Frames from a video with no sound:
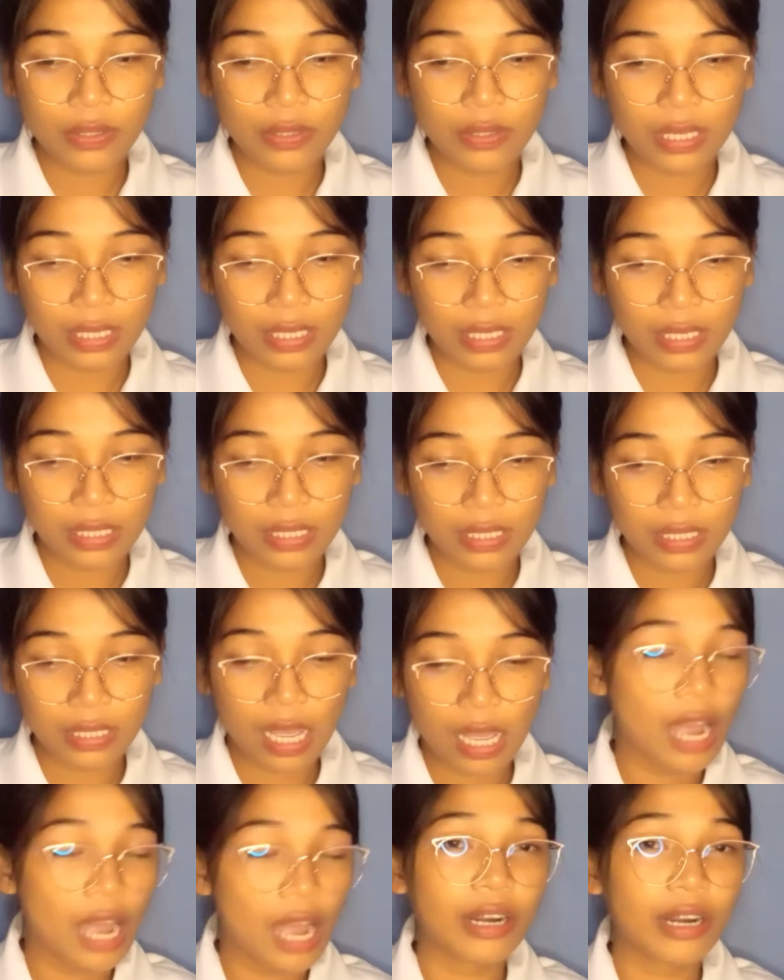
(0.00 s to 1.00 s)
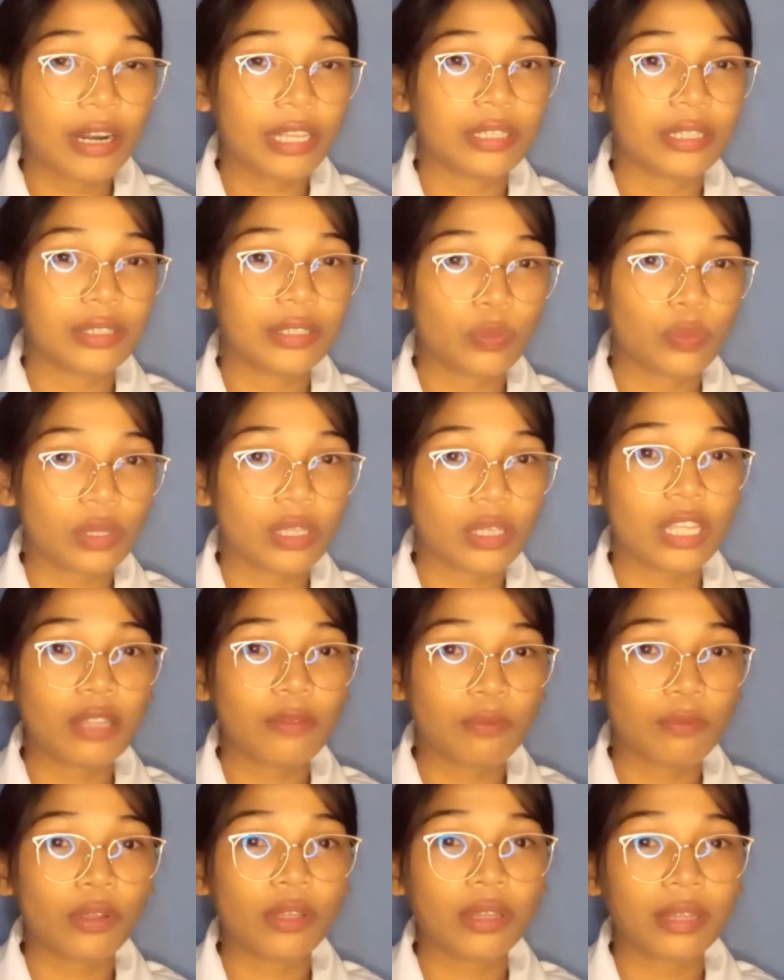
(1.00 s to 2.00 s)
or rather
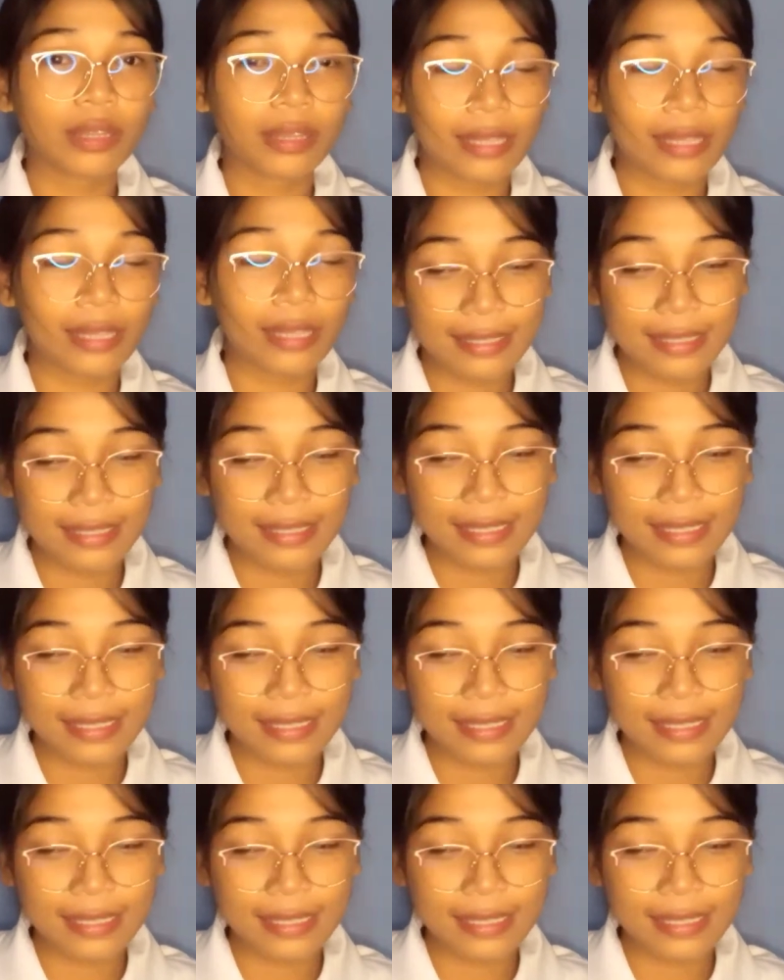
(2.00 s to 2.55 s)
28.96,